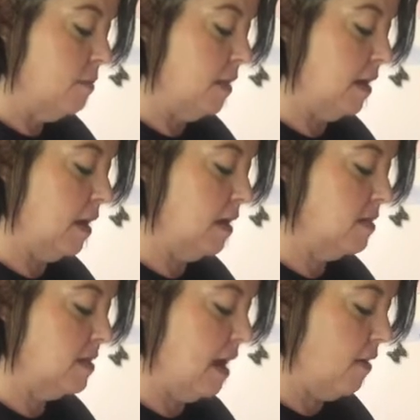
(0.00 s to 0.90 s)

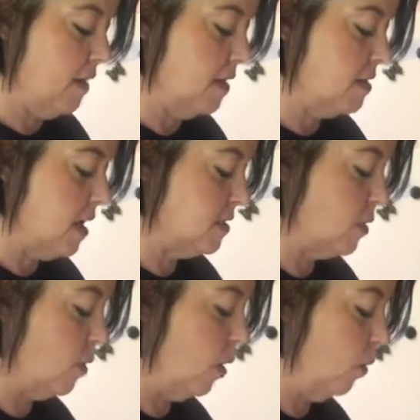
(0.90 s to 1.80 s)
Because now that it's not
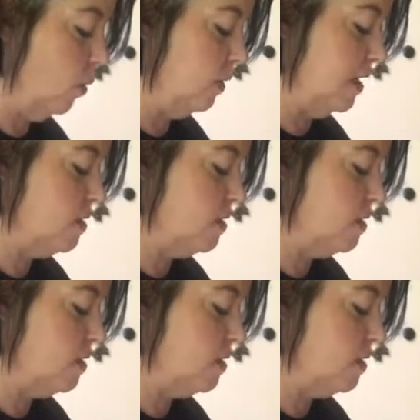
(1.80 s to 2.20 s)
so cold,